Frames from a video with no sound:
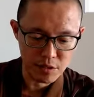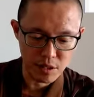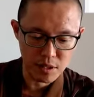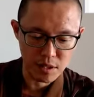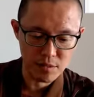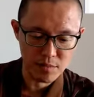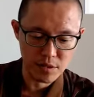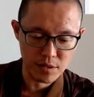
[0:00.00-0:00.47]

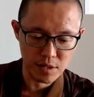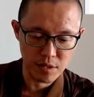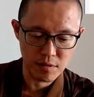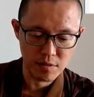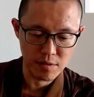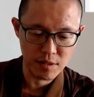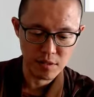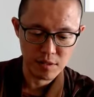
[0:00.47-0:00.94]

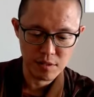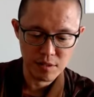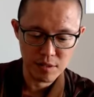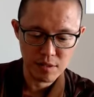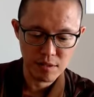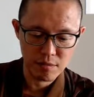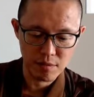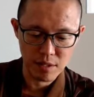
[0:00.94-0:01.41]
himself, and
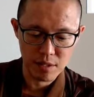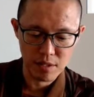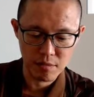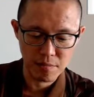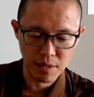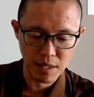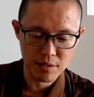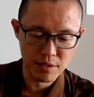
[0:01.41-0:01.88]
when he
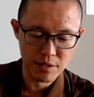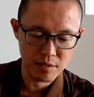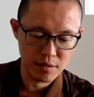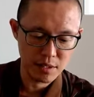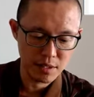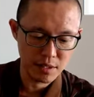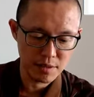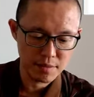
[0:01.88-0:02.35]
passed
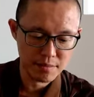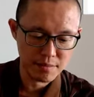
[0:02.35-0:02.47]
away,